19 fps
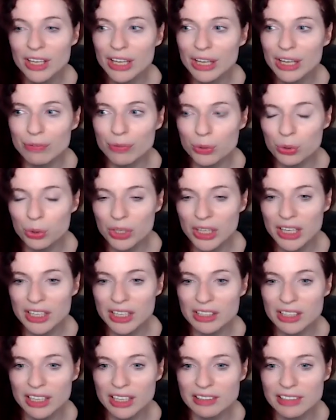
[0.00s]
if you're
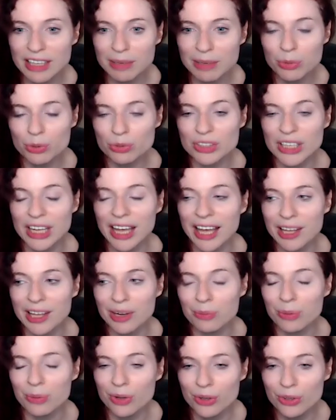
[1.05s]
looking like 10 moves ahead,
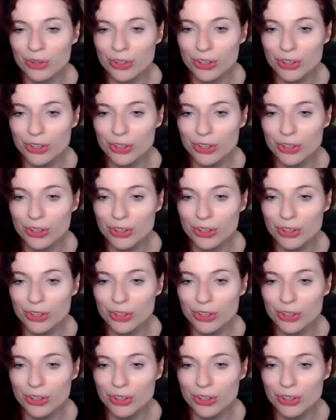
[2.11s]
well,